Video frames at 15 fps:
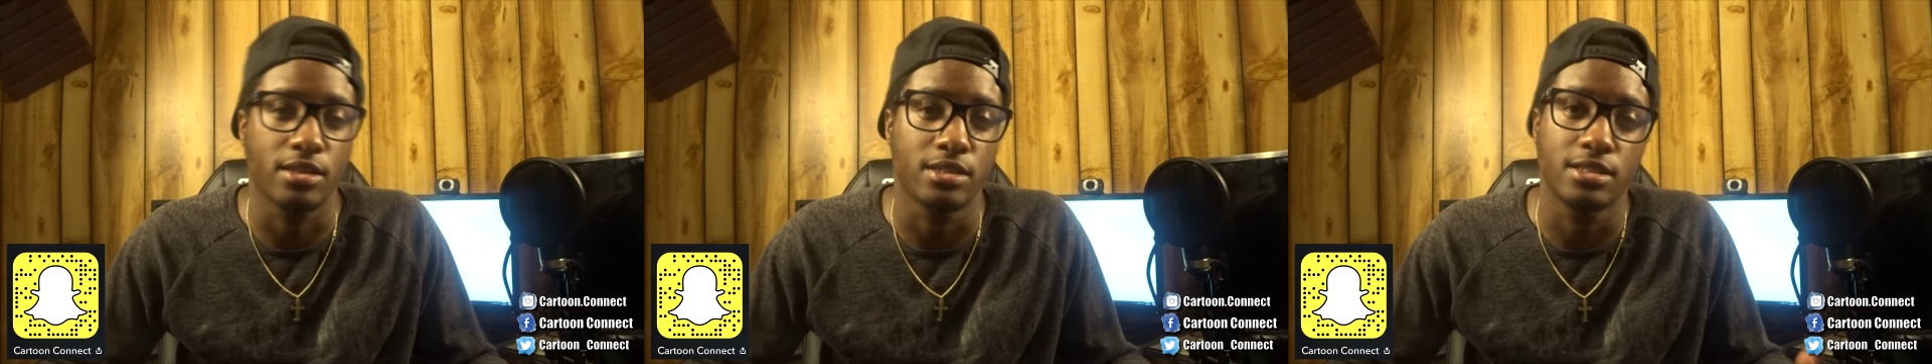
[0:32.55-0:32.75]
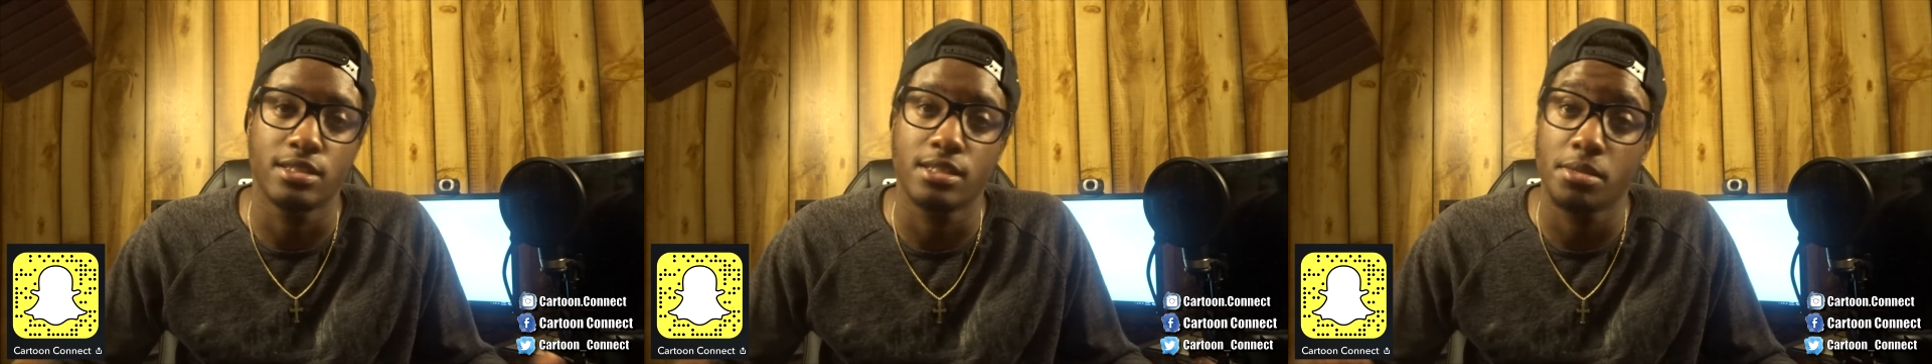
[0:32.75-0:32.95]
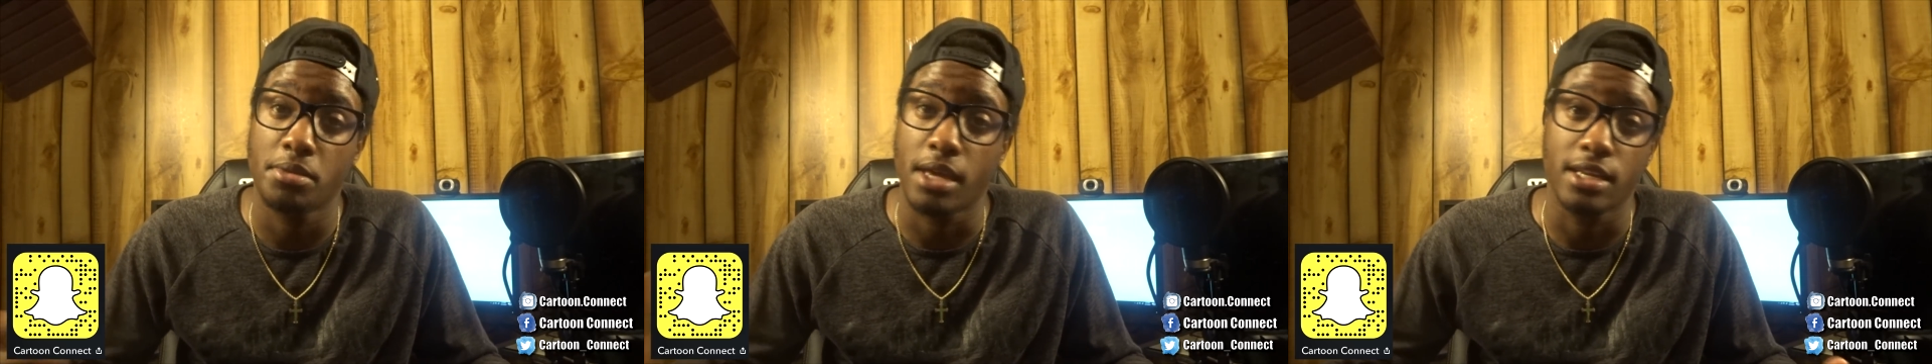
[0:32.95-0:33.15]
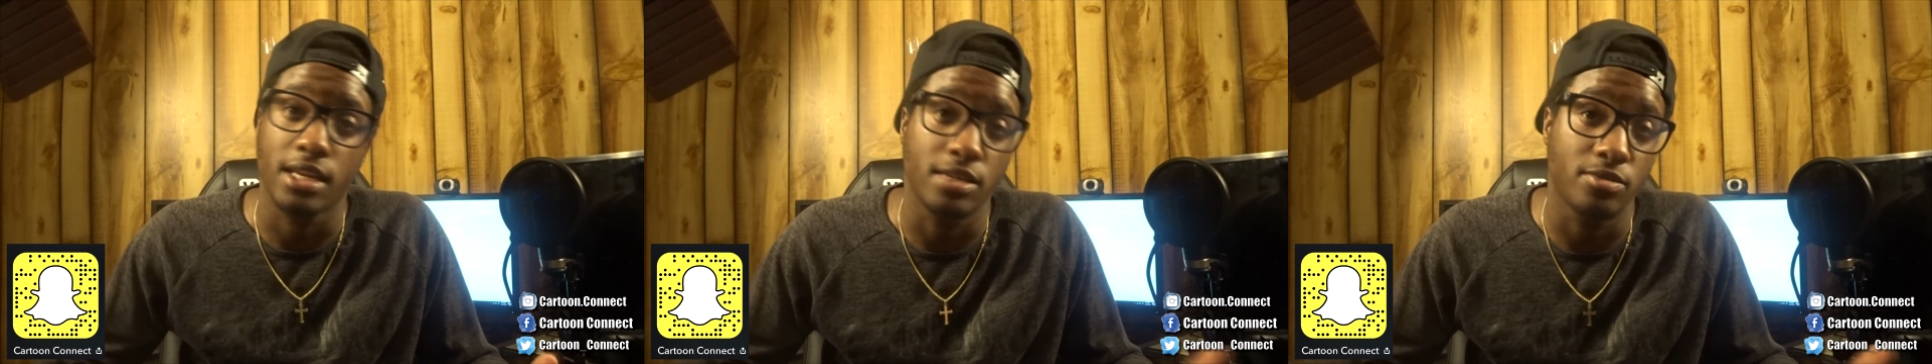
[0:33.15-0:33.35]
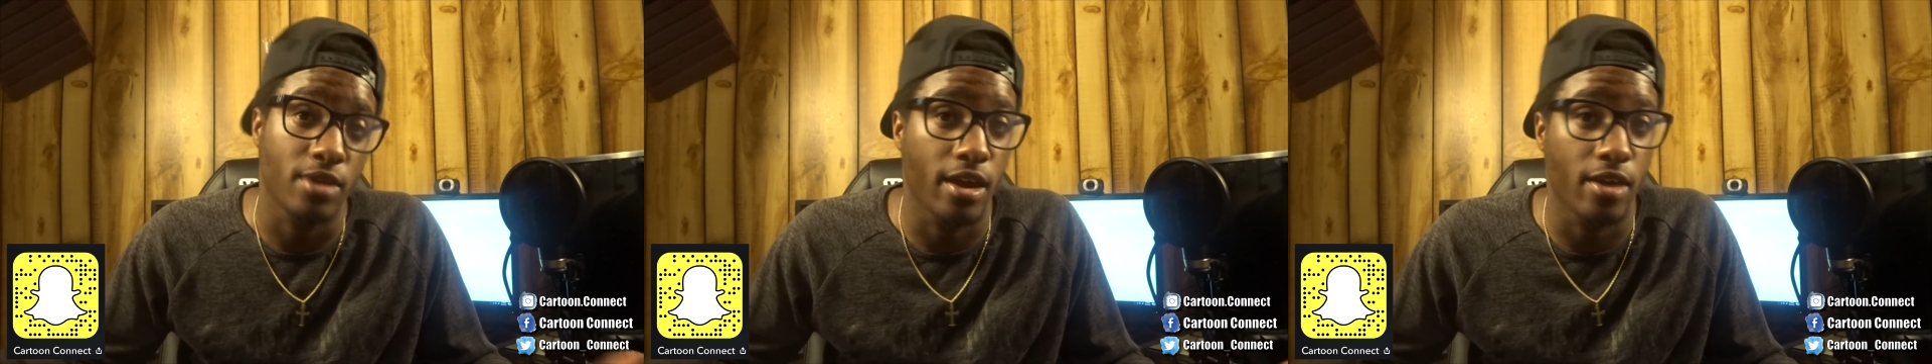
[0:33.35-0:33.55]
because it seems like
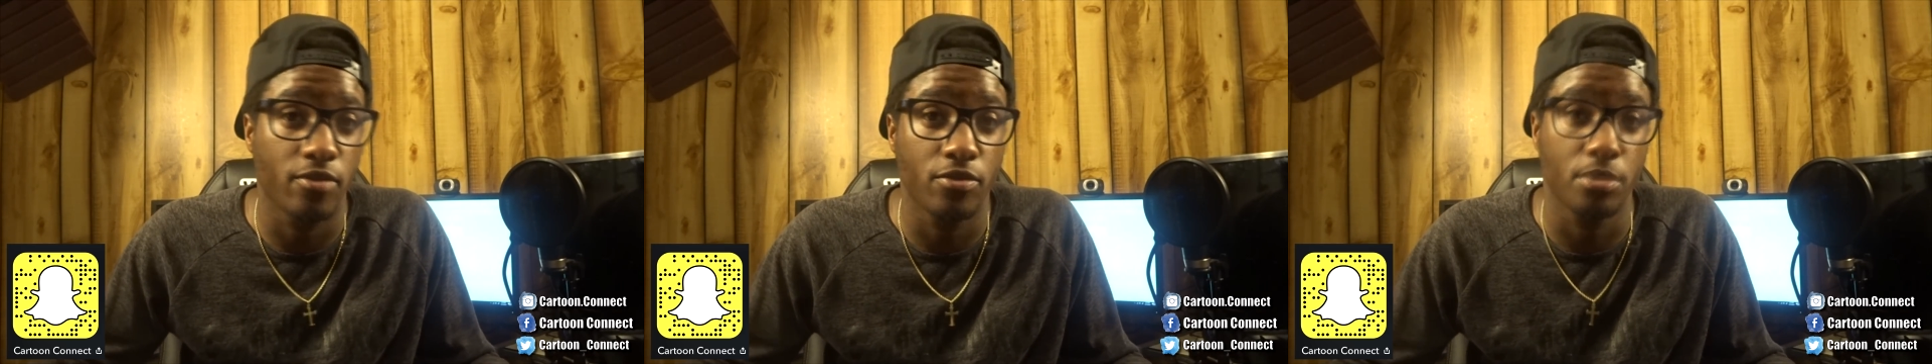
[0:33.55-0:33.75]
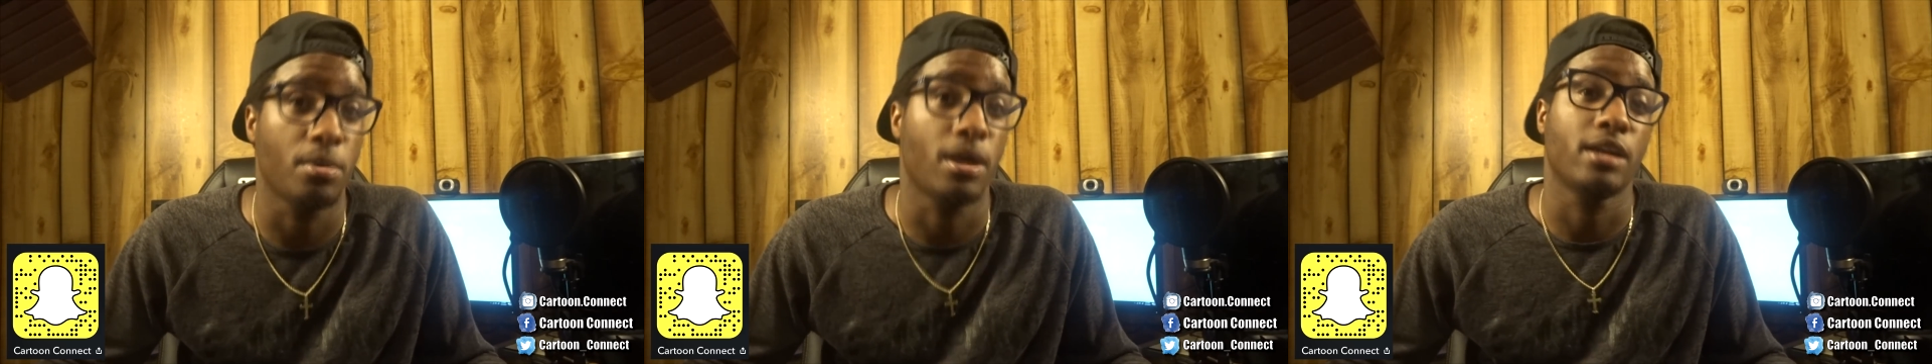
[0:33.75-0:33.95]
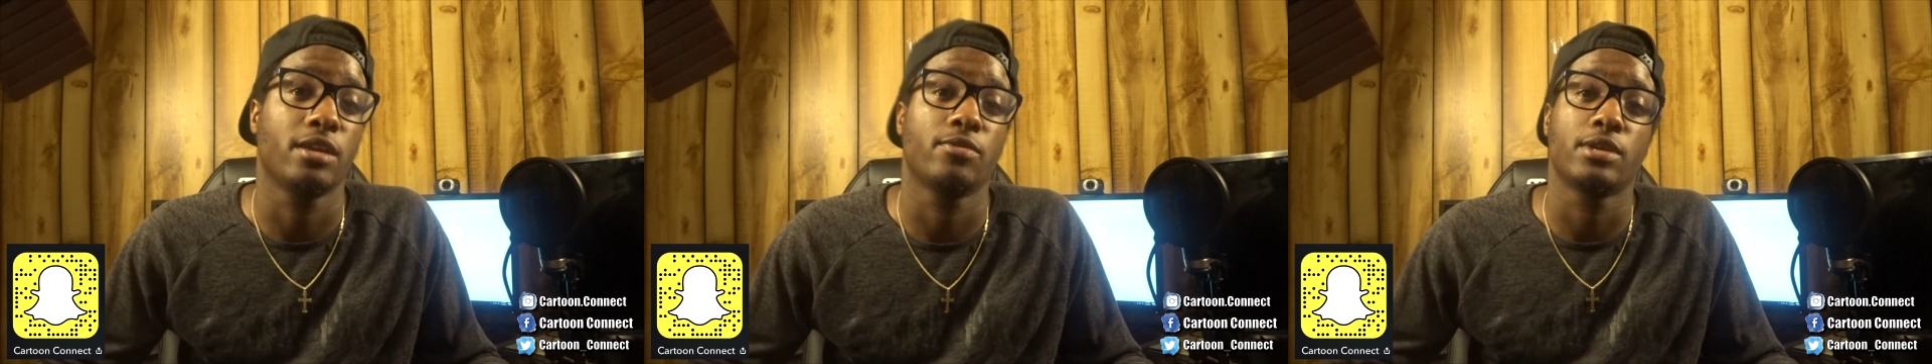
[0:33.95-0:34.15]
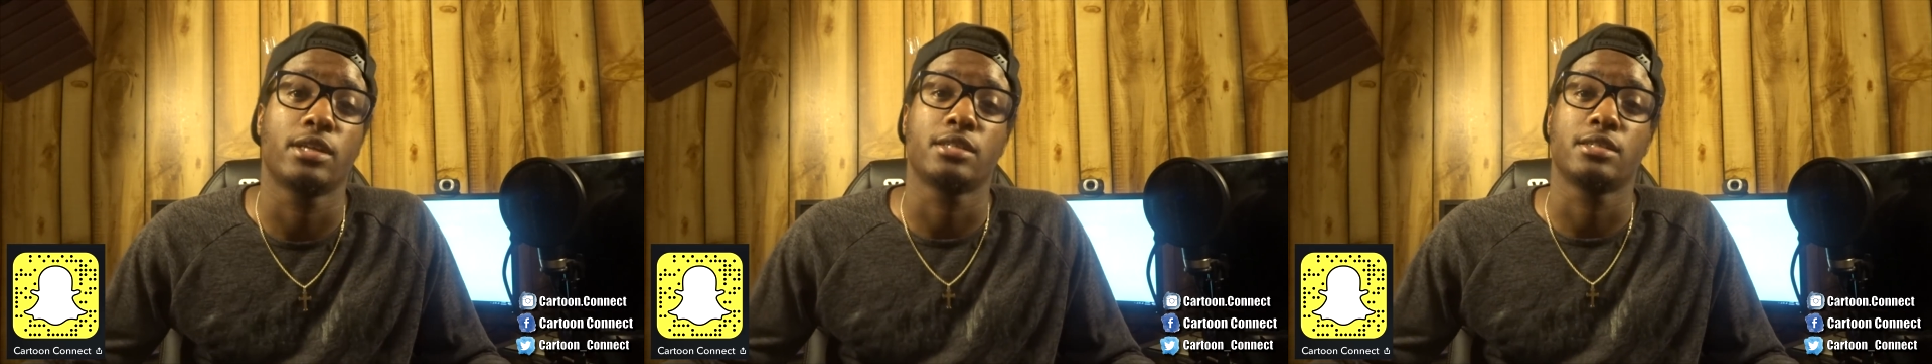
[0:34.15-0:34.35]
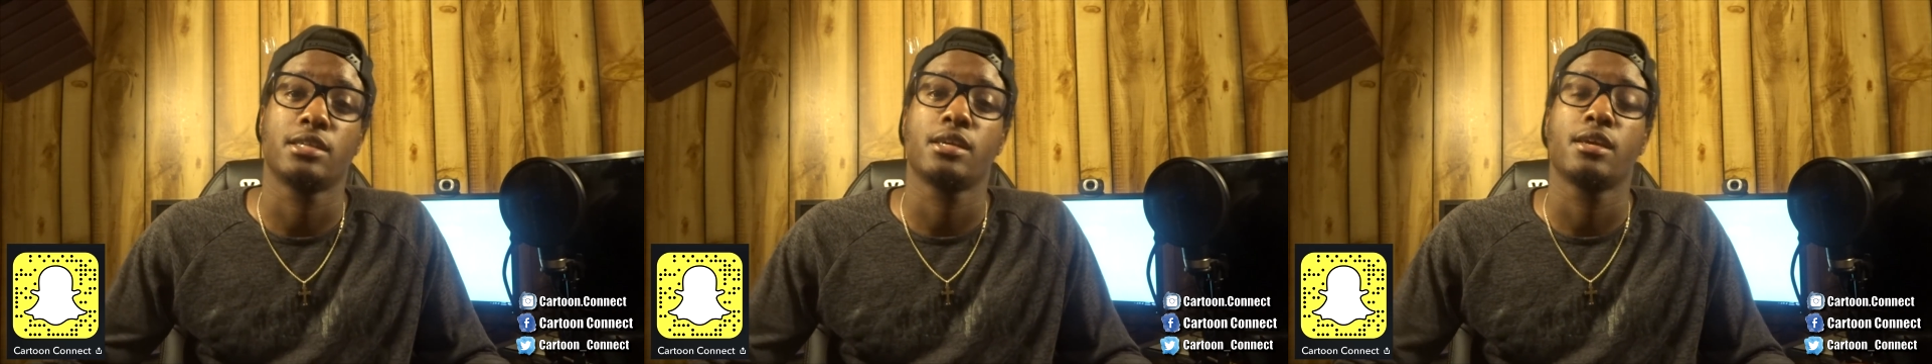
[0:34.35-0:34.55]
that's what everybody want
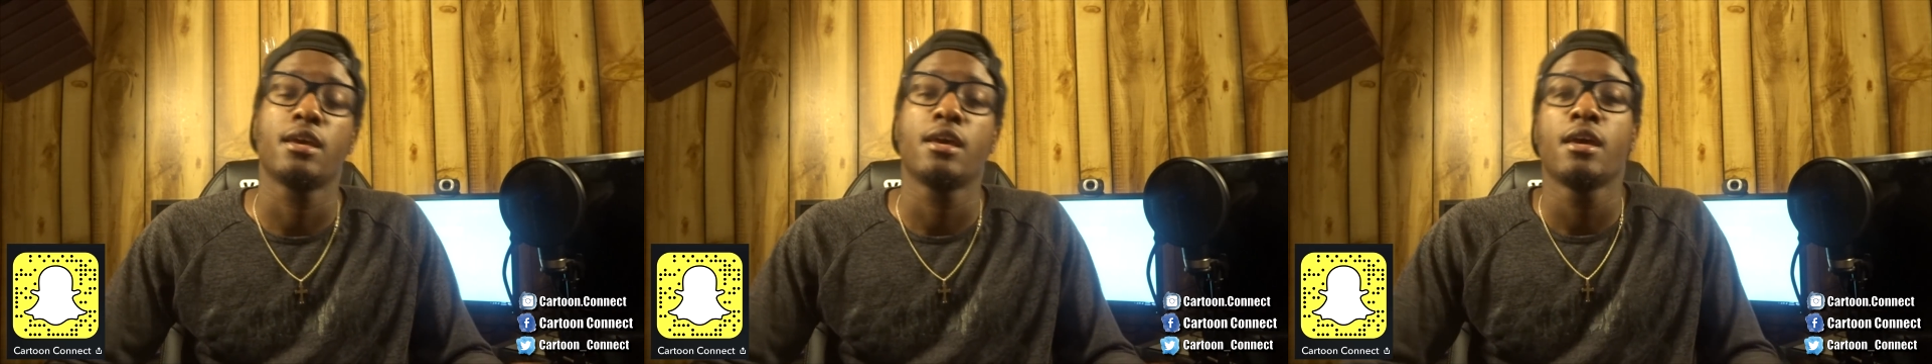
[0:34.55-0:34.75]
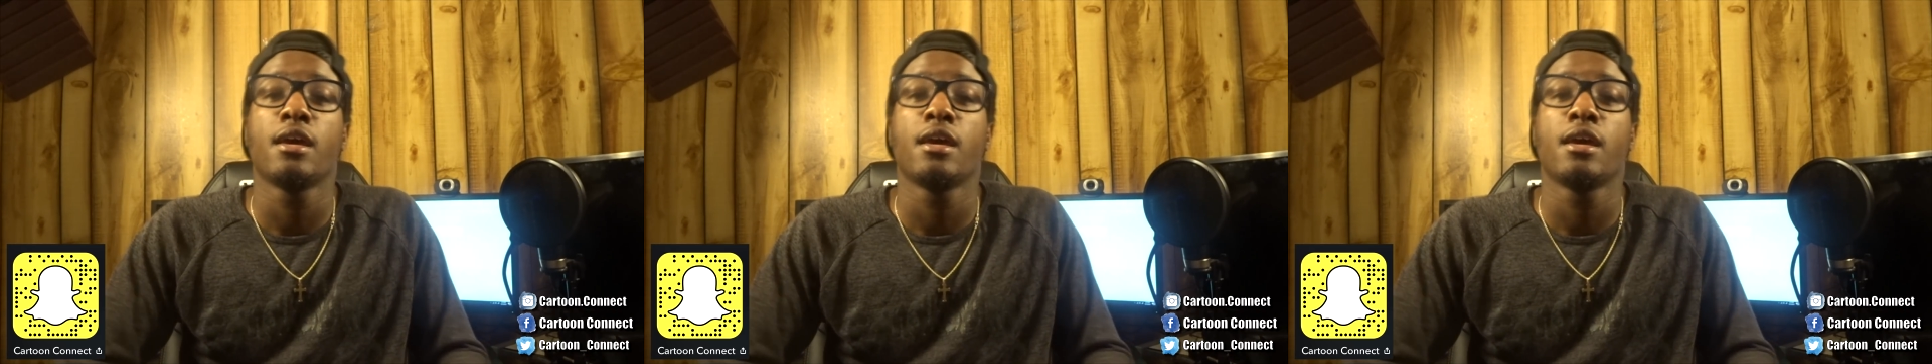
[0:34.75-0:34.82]
to see.